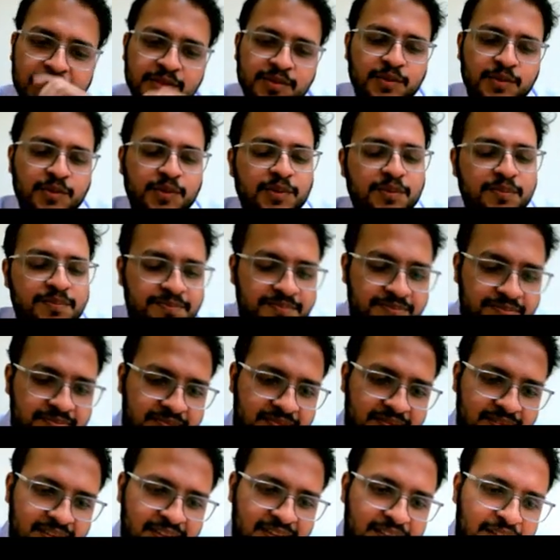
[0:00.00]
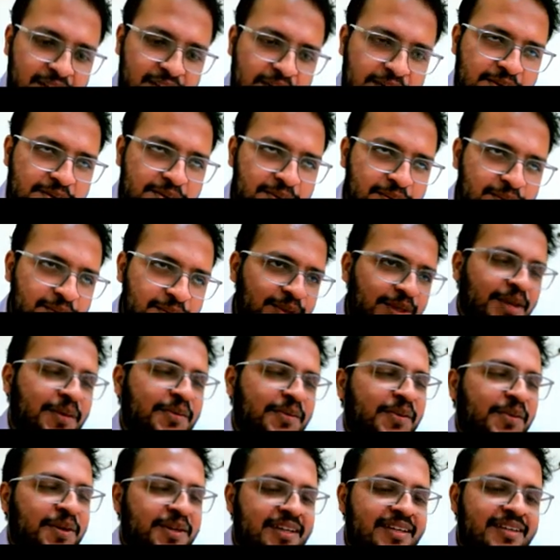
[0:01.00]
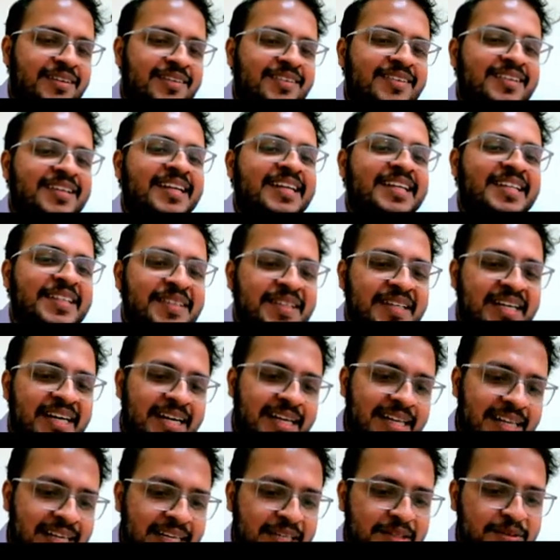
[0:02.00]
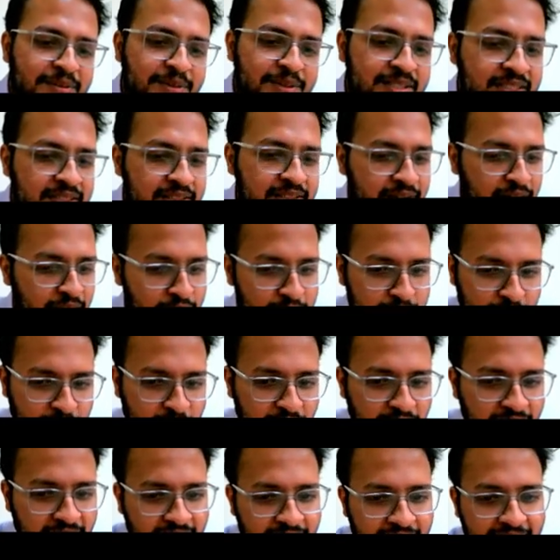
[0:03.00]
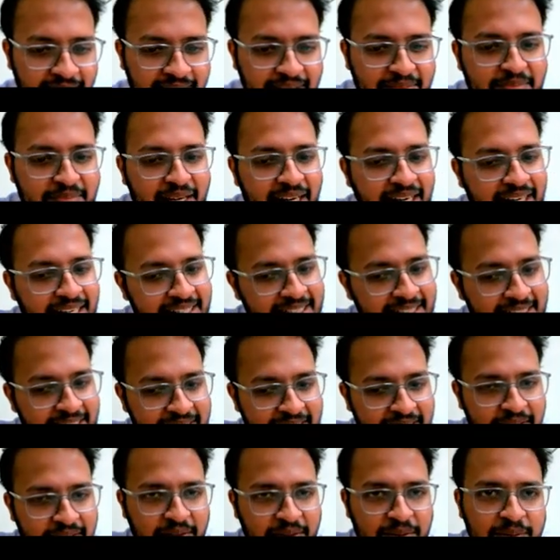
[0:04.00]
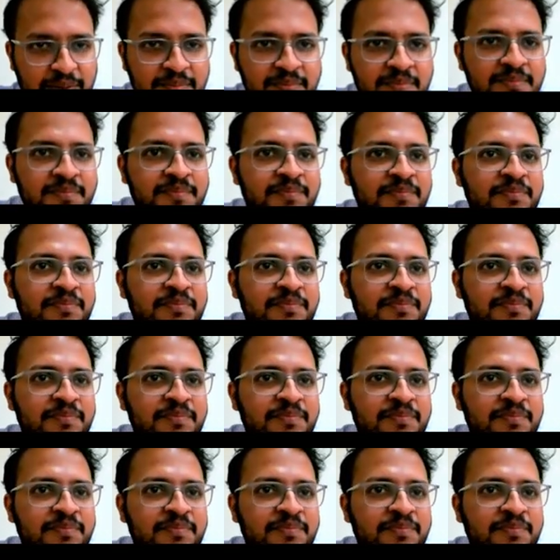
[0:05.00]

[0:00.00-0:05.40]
So what I wanted to try to highlight was osmotic demyelination syndrome.